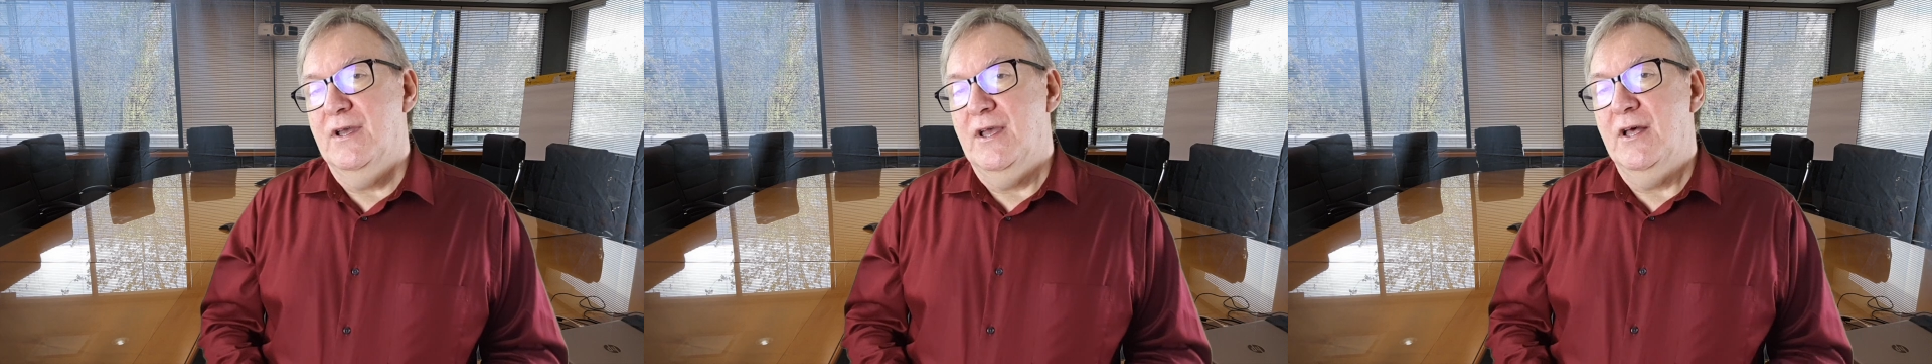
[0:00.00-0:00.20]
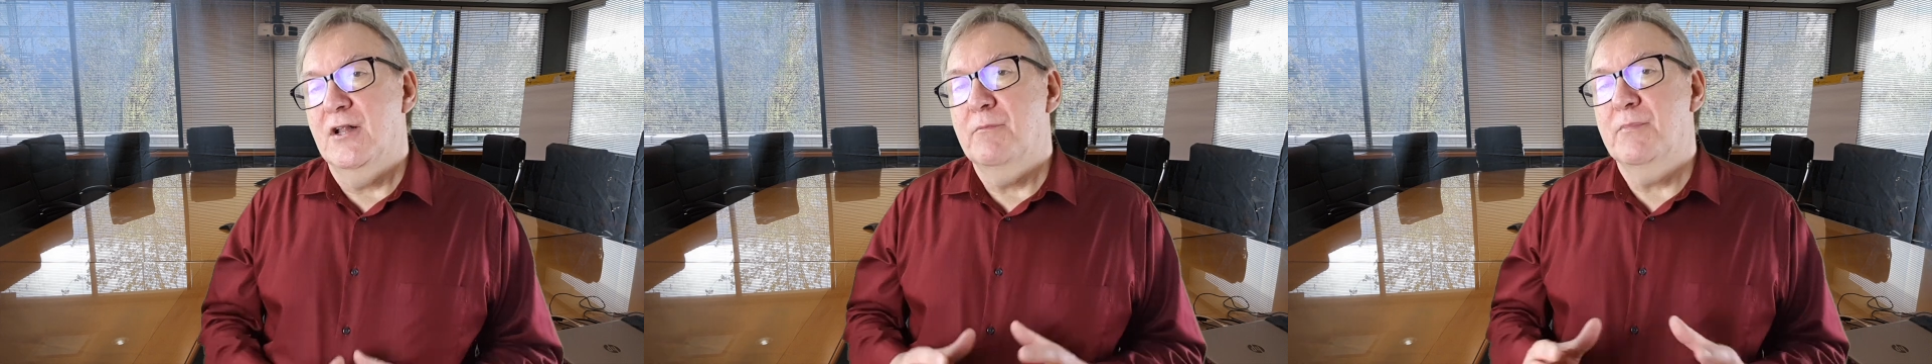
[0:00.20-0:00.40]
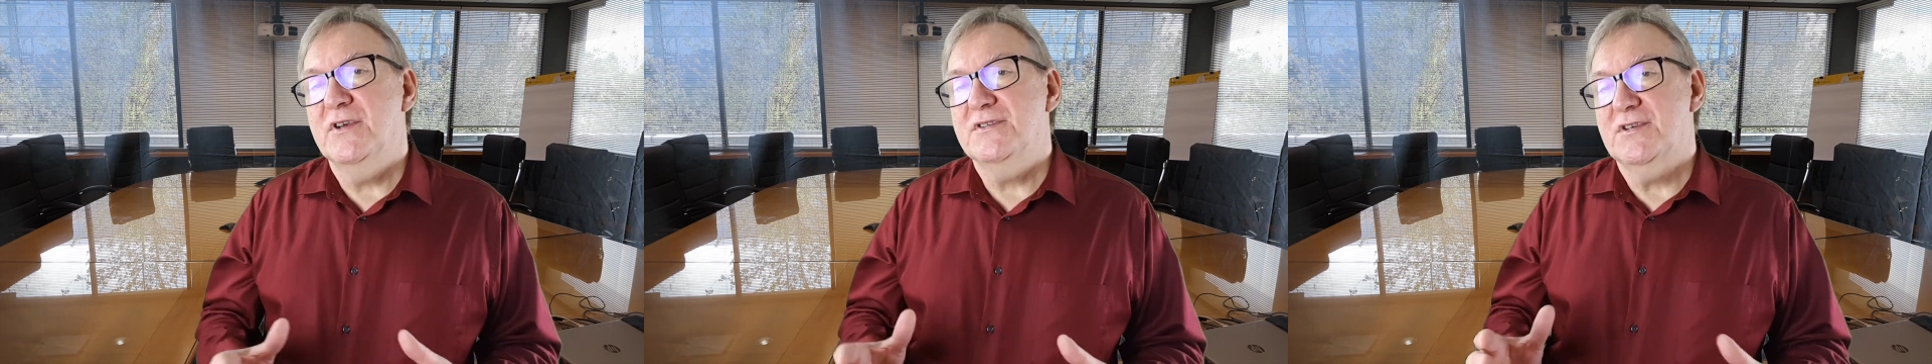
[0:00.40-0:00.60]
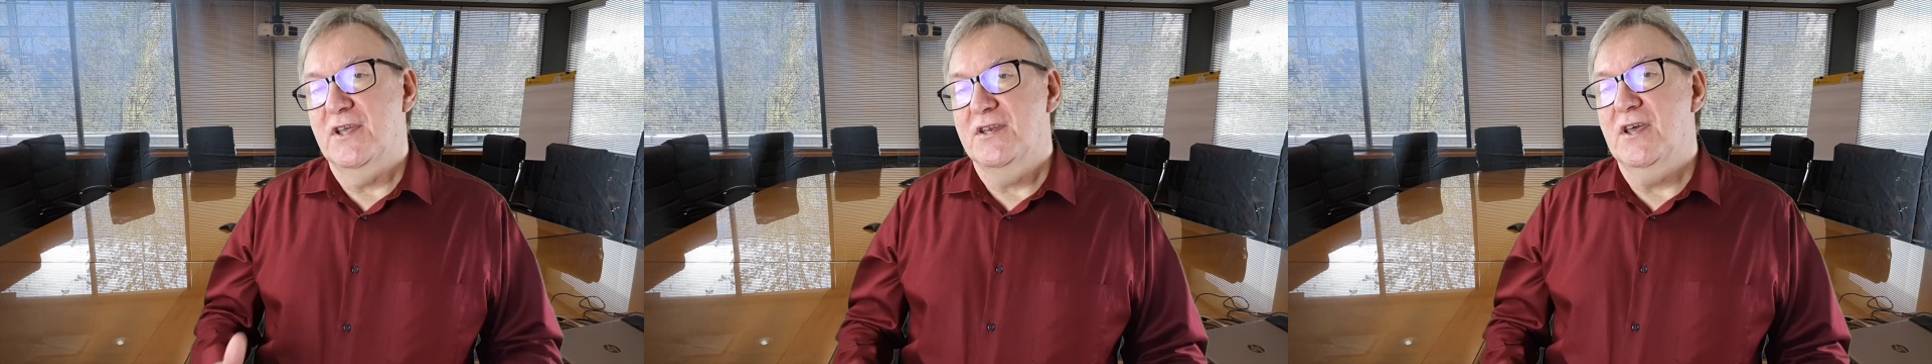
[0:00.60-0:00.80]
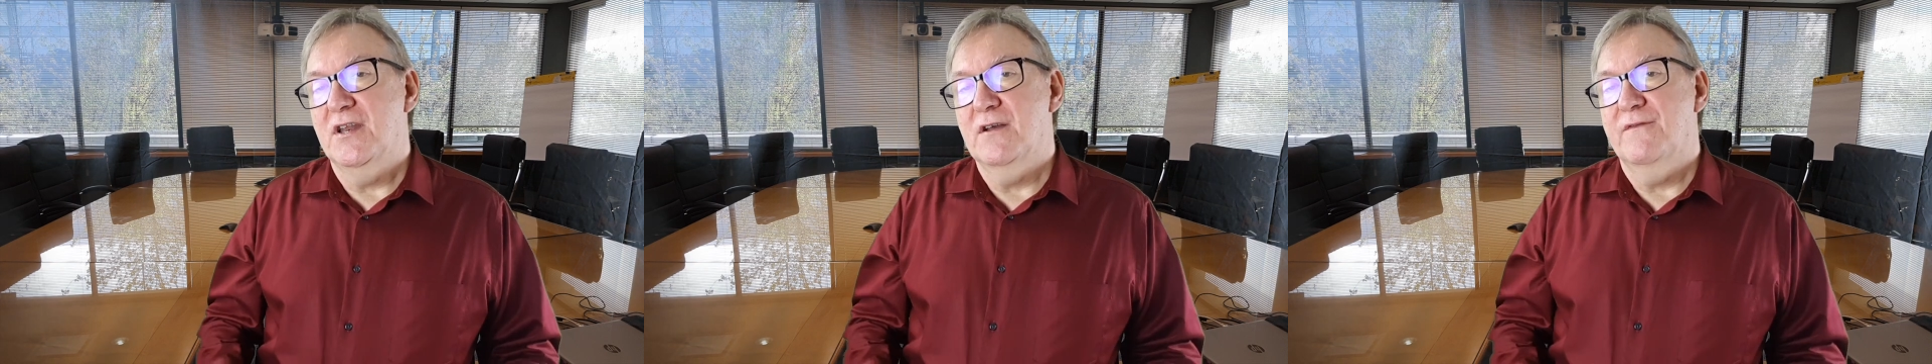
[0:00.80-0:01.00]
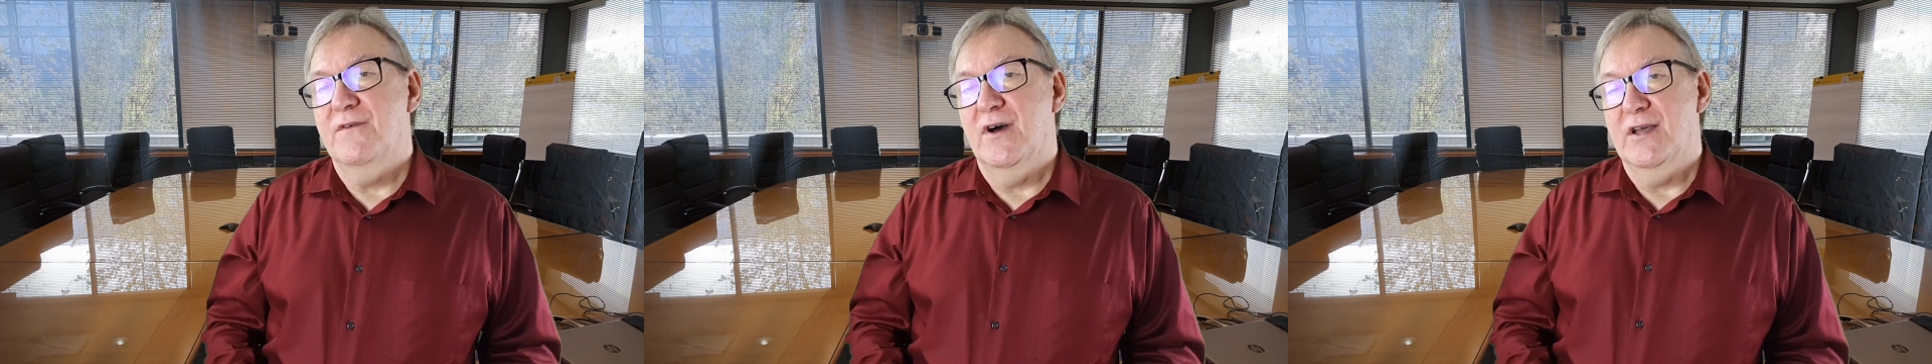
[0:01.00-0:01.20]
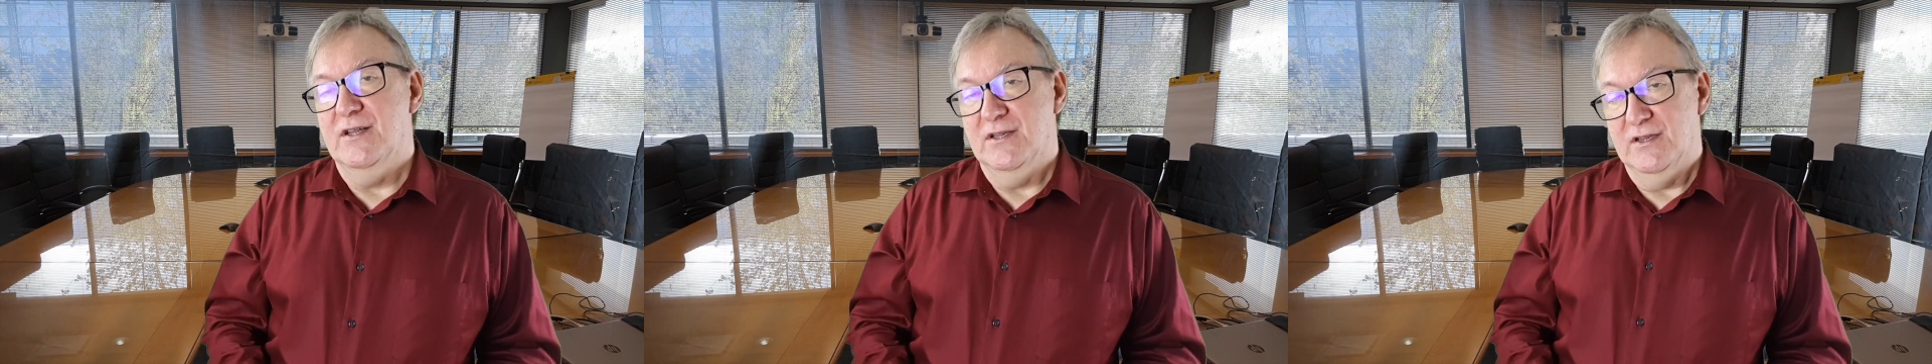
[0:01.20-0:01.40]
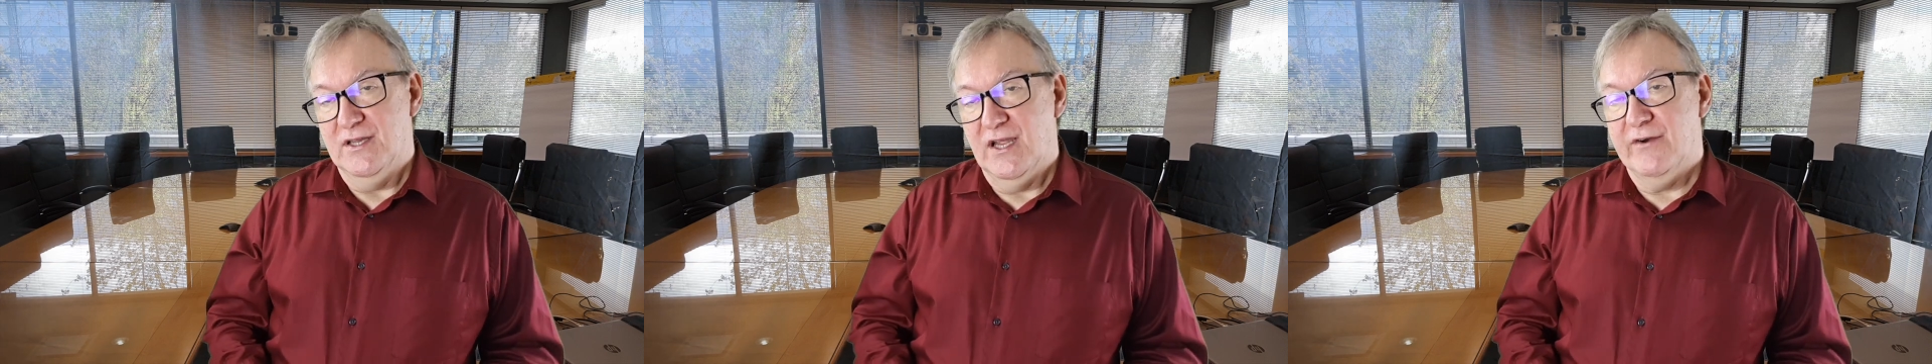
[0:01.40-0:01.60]
help us identify
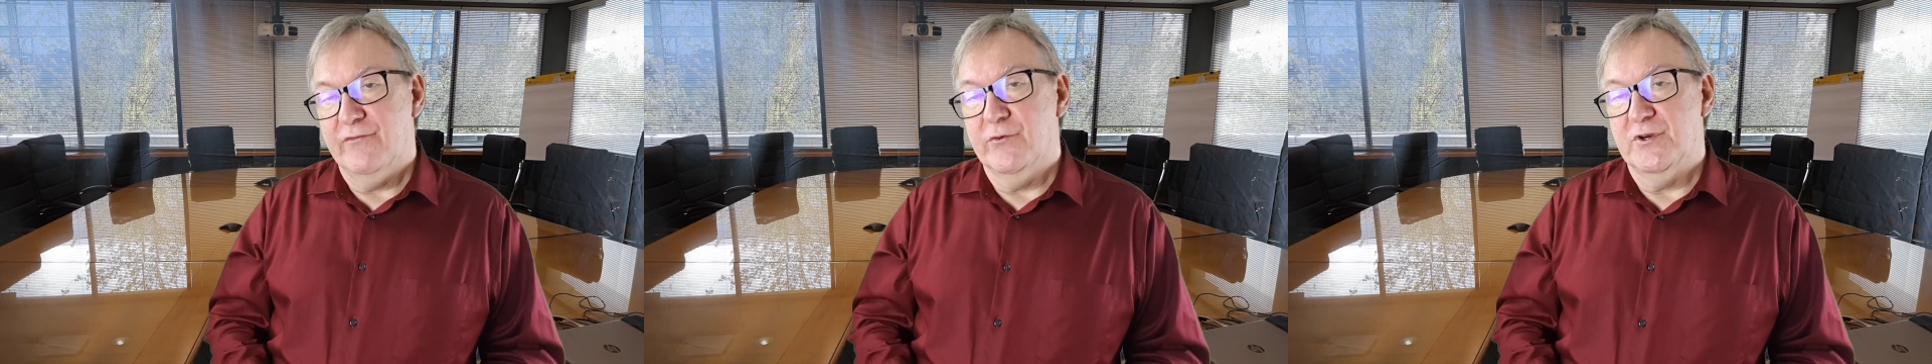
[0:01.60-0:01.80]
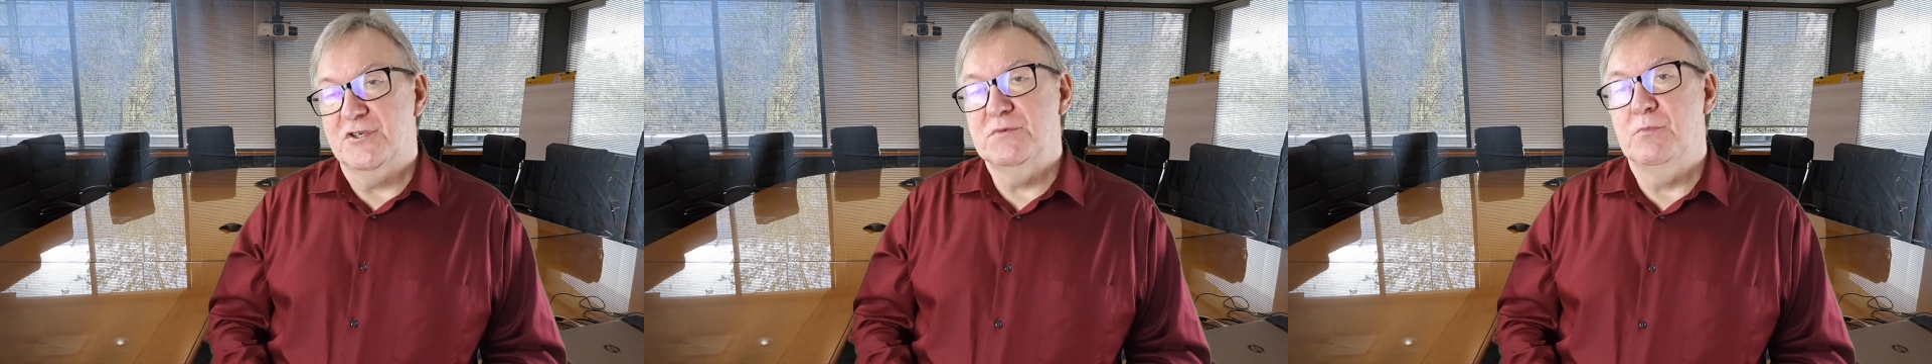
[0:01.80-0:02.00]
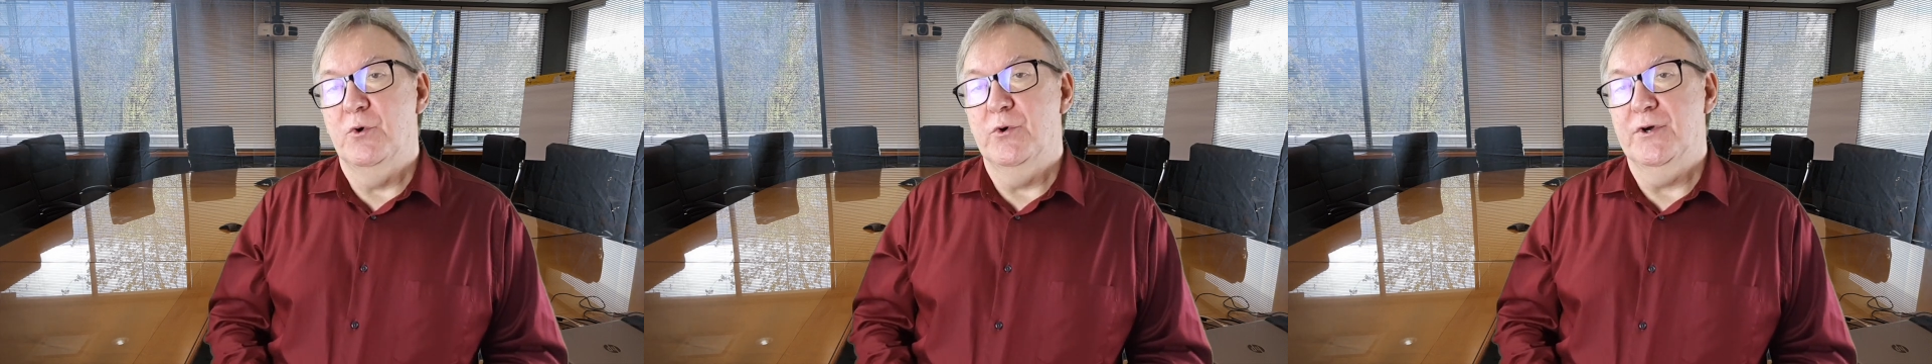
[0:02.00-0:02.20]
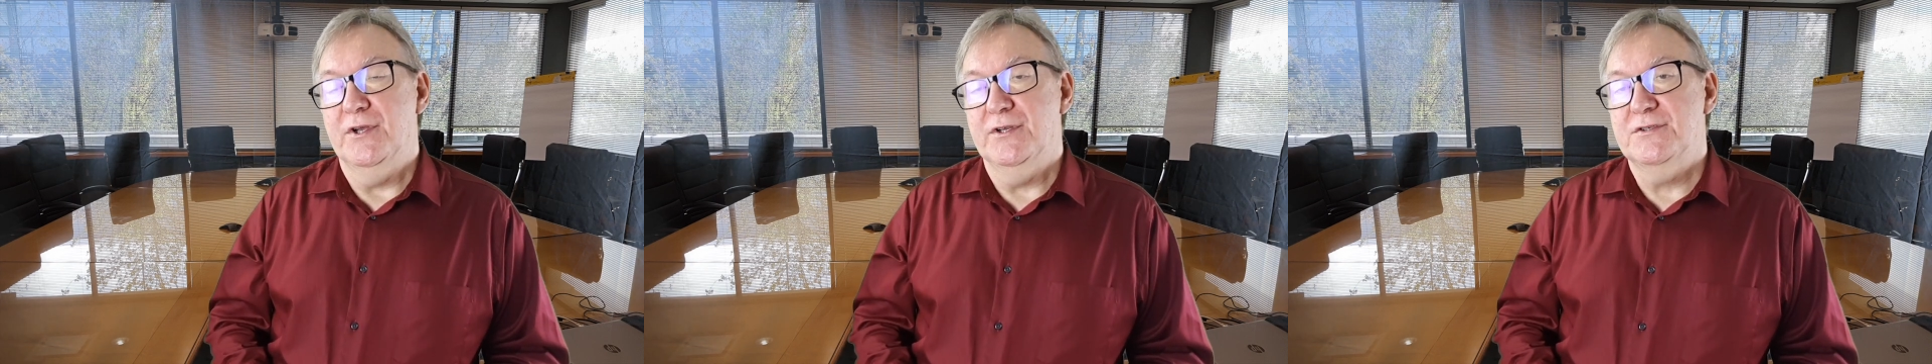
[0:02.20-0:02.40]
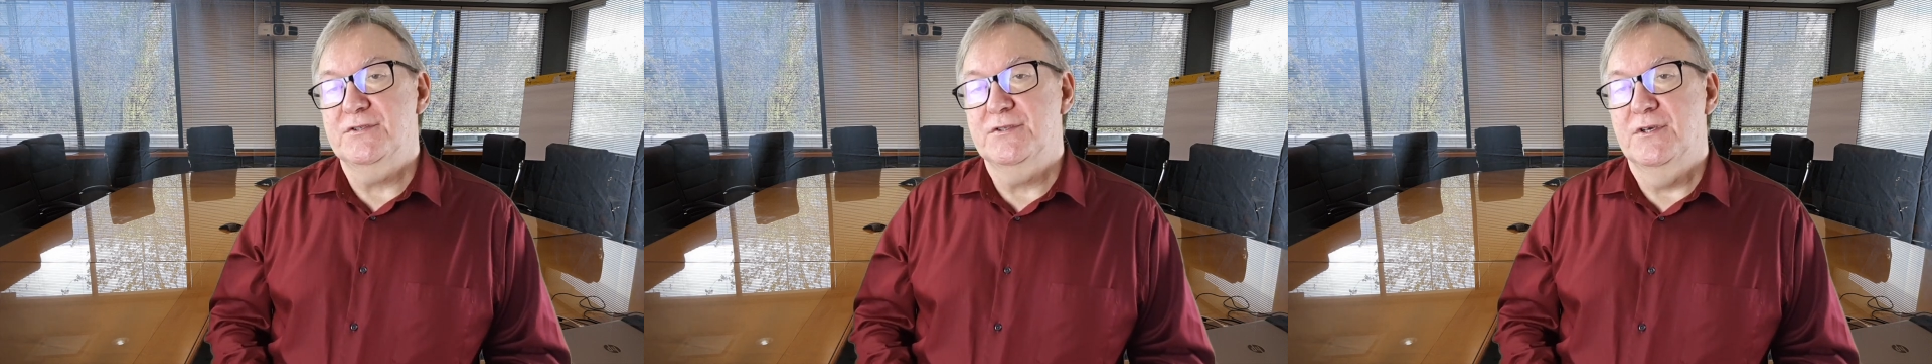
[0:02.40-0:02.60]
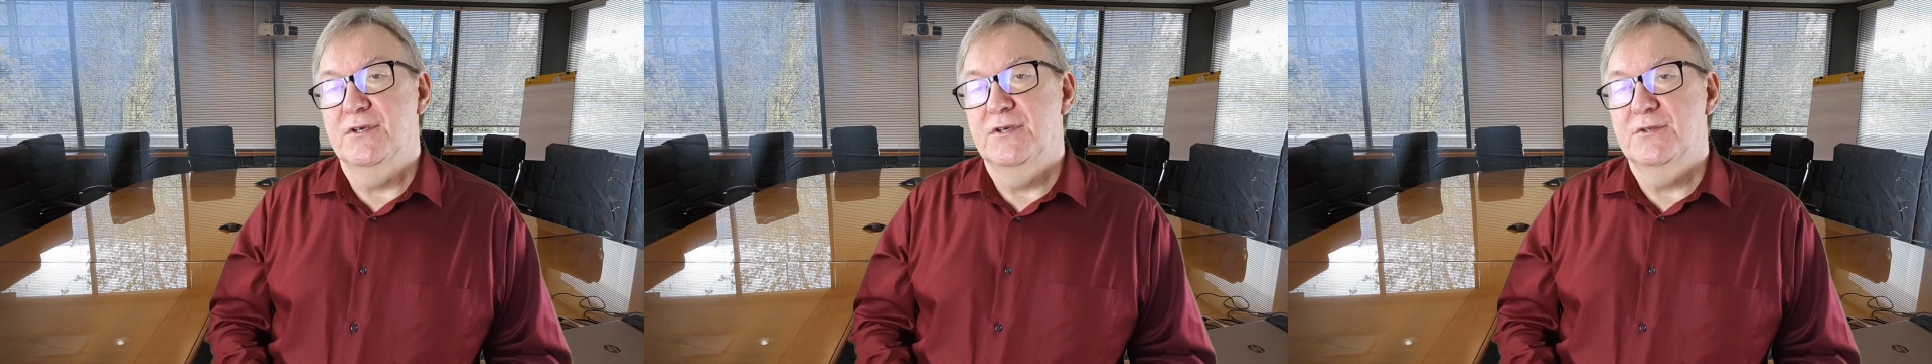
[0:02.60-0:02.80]
leverage points